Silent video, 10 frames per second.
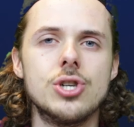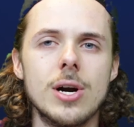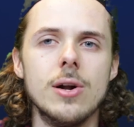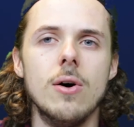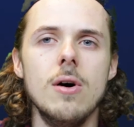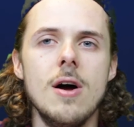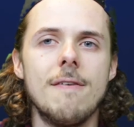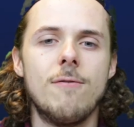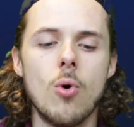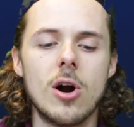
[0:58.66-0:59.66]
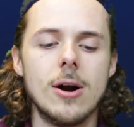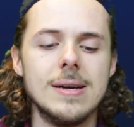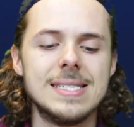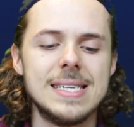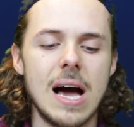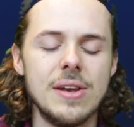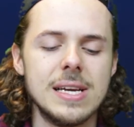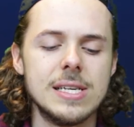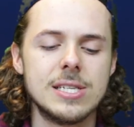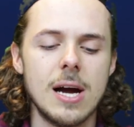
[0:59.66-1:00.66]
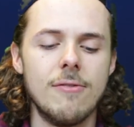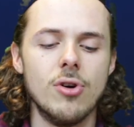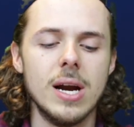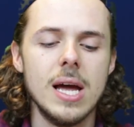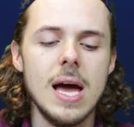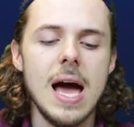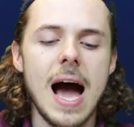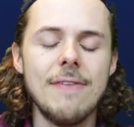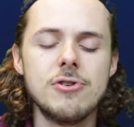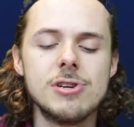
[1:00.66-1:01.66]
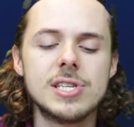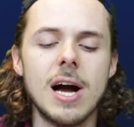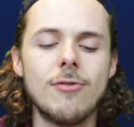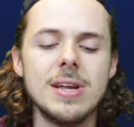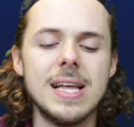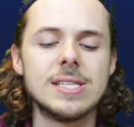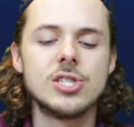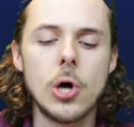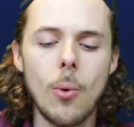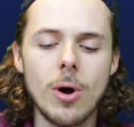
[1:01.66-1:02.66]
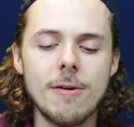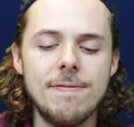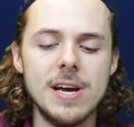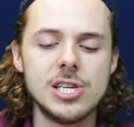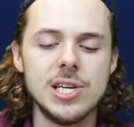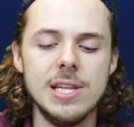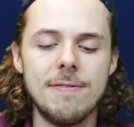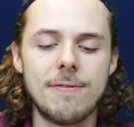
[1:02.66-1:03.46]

Journal for her astounding discovery. After discovering that saltwater fish in the